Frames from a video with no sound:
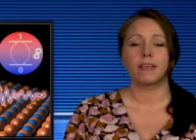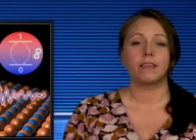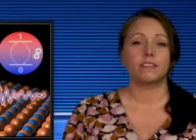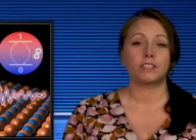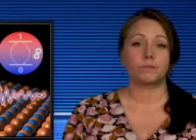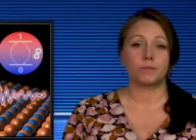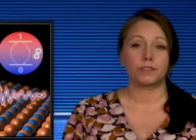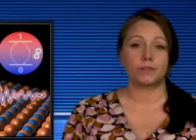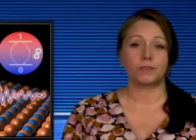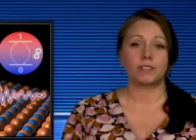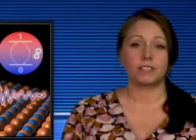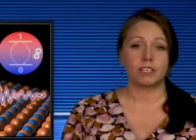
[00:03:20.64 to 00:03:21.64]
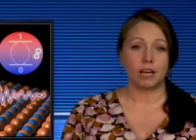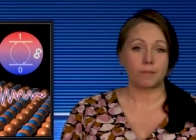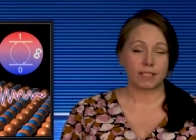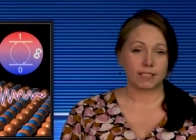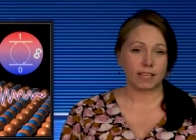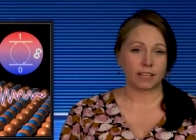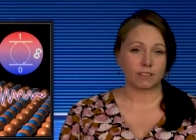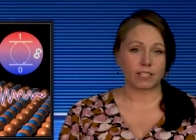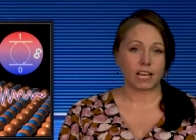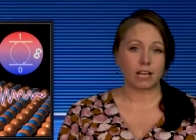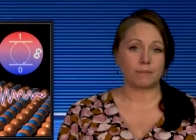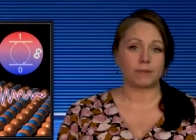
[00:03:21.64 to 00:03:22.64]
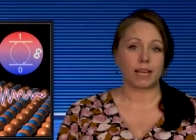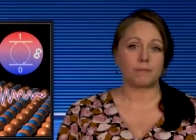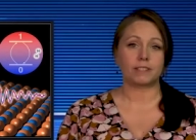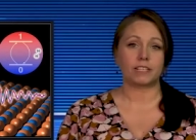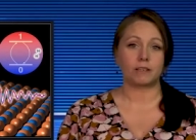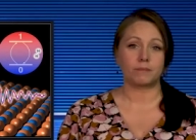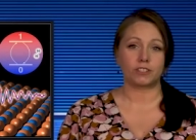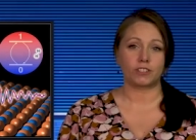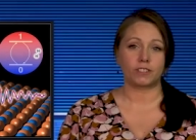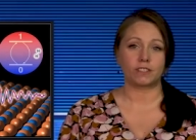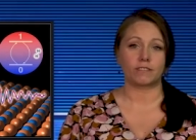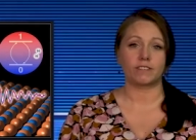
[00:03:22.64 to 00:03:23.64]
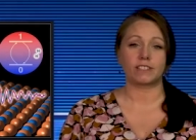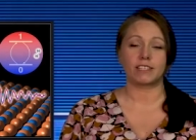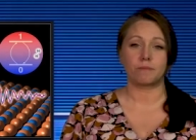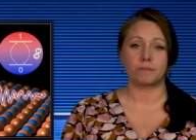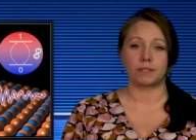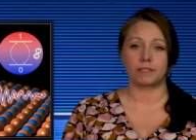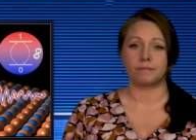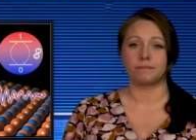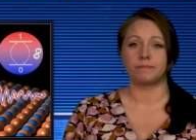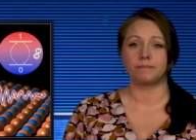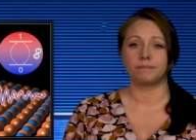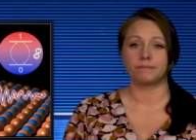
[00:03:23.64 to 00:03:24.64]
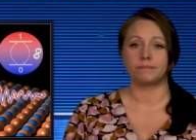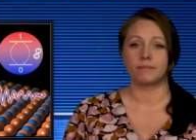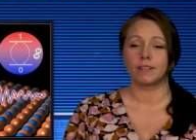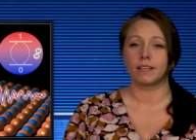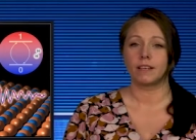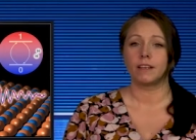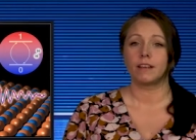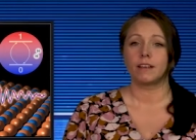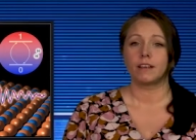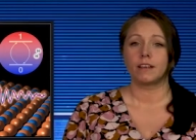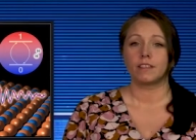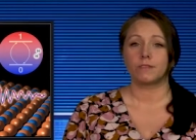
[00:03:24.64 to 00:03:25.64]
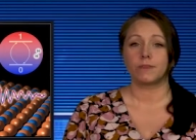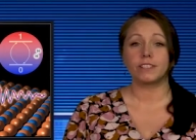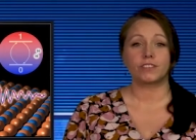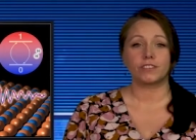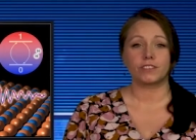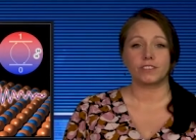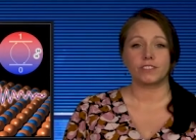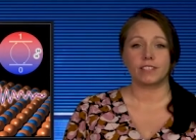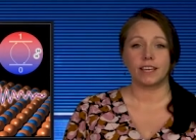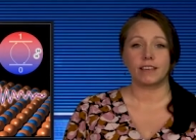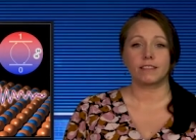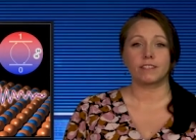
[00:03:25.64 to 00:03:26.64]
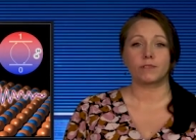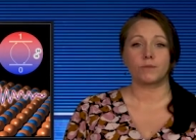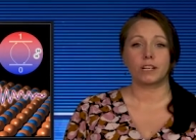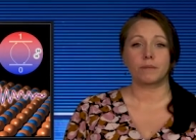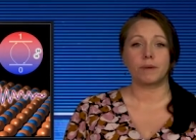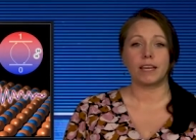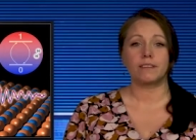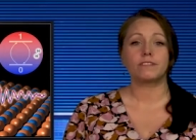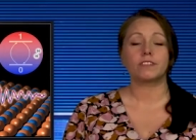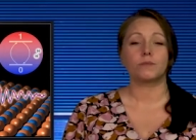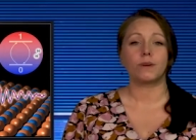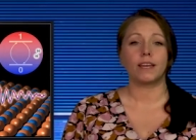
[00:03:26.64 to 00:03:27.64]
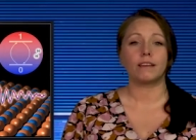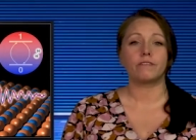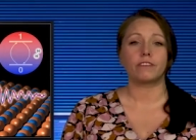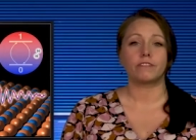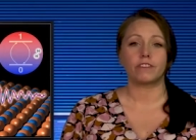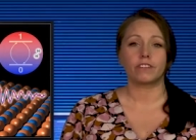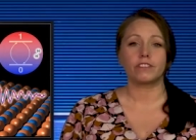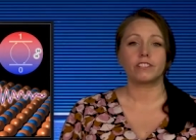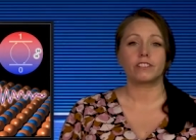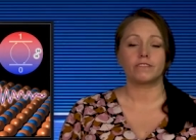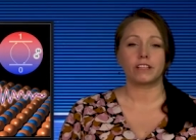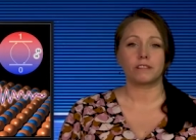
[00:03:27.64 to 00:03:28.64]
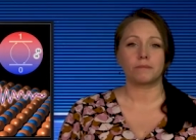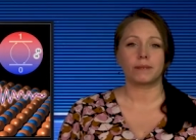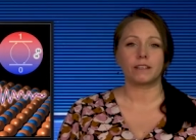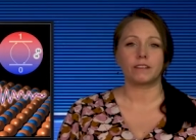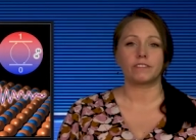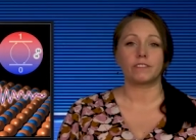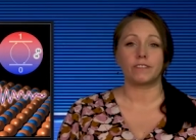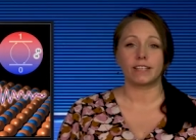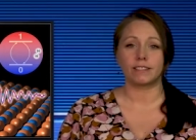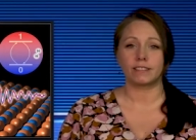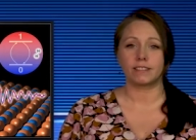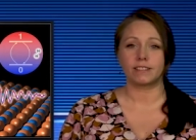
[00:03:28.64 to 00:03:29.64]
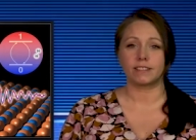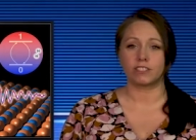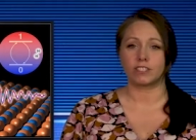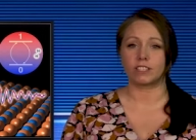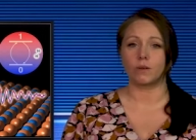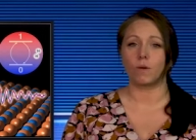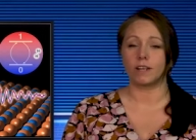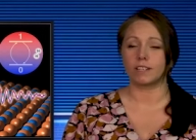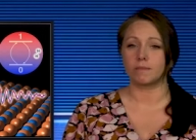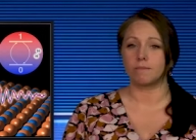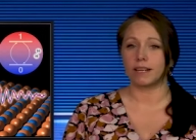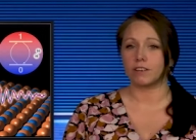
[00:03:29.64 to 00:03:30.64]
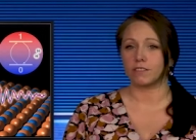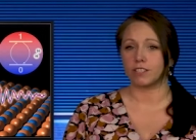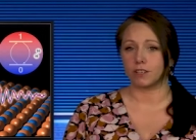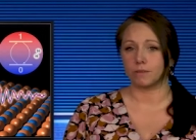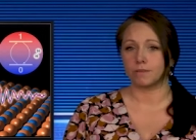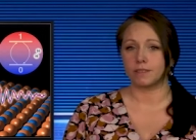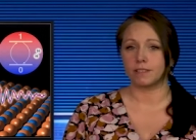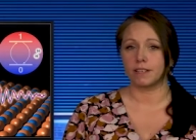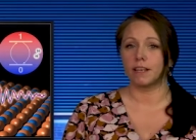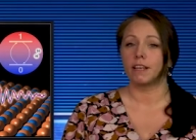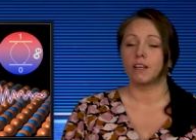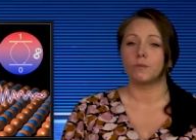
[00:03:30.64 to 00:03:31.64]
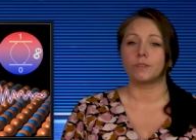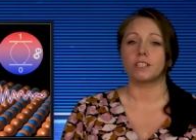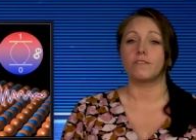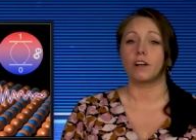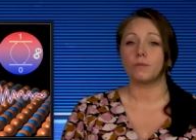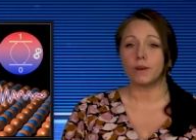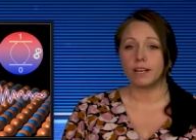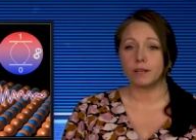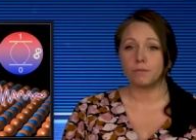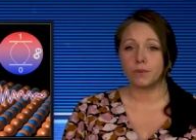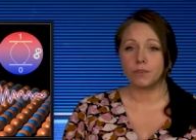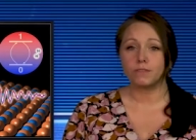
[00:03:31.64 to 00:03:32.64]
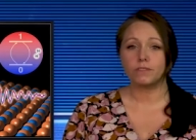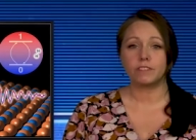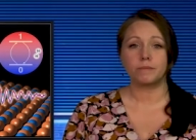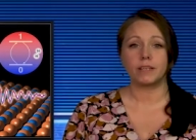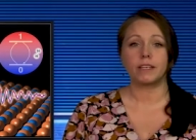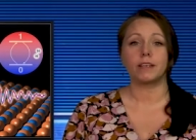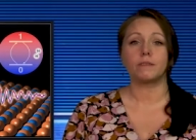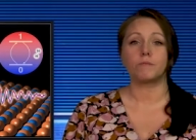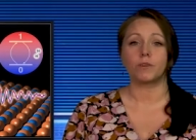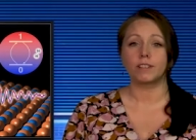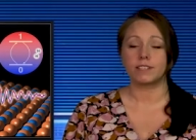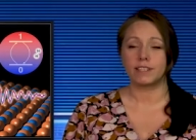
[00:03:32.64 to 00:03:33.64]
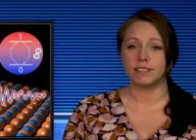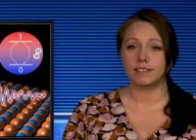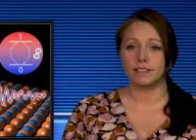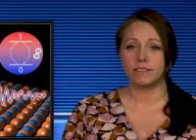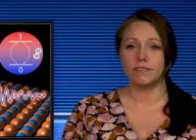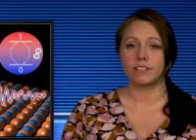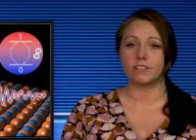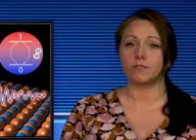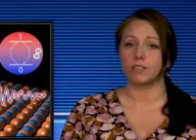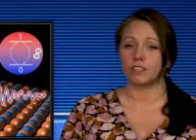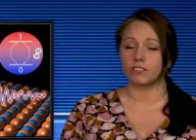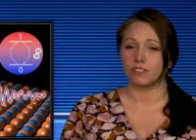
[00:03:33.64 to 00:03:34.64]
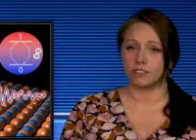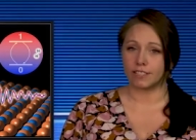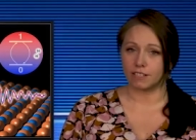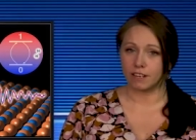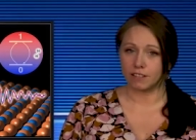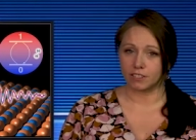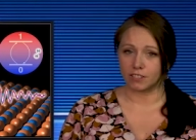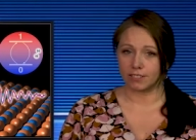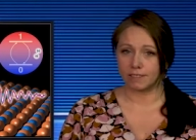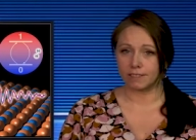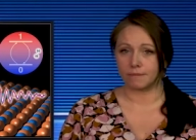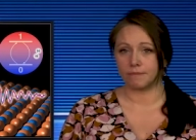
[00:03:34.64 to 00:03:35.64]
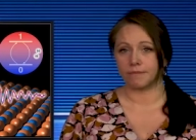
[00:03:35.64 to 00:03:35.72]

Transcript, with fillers: This produced atomic scale time lapsed images of the sample. The researchers say this work paves the way for further development of devices such as quantum microscopes, which have already proved to be more sensitive than traditional technologies.